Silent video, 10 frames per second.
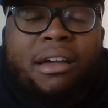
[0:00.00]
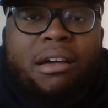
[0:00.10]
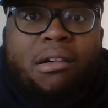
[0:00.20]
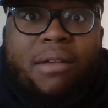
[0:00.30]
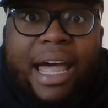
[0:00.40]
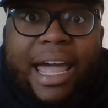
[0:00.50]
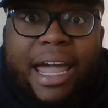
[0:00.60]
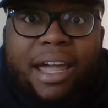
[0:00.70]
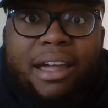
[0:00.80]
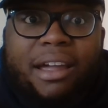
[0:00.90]

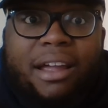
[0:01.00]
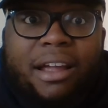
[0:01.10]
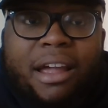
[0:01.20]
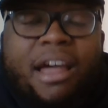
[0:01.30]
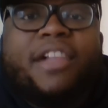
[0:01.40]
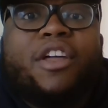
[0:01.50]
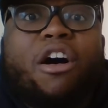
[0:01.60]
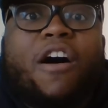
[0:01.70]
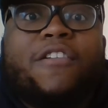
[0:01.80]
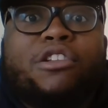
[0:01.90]
Okay? They
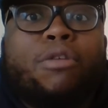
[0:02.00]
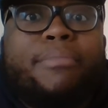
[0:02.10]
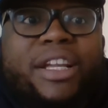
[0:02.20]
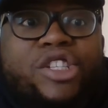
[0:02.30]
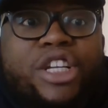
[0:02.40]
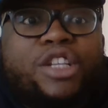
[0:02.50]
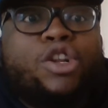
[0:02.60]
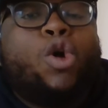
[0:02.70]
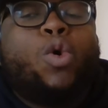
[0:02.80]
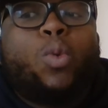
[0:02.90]
also mention
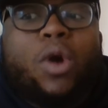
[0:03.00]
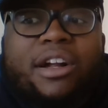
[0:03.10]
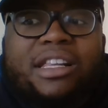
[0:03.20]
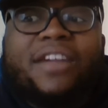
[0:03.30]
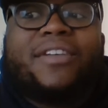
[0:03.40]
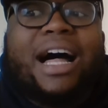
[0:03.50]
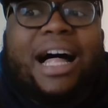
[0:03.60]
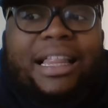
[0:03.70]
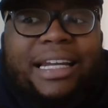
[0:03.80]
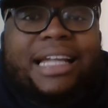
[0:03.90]
words of
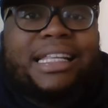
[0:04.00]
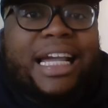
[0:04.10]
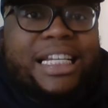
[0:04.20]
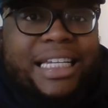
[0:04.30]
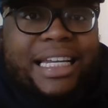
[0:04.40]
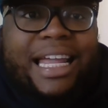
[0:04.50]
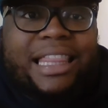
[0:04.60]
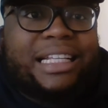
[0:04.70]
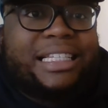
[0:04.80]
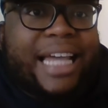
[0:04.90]
colonization in the
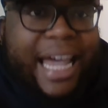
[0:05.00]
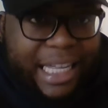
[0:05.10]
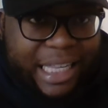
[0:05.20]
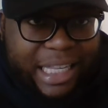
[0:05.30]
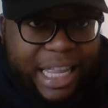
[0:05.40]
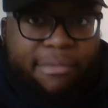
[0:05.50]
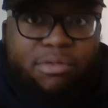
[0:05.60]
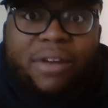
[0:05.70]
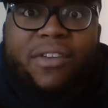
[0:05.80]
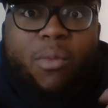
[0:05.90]
text. That was one
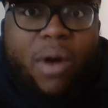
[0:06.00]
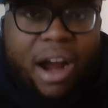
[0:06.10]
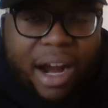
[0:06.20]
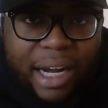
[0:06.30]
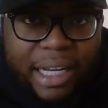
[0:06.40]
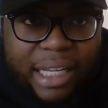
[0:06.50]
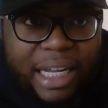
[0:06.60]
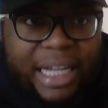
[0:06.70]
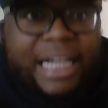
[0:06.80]
of our words.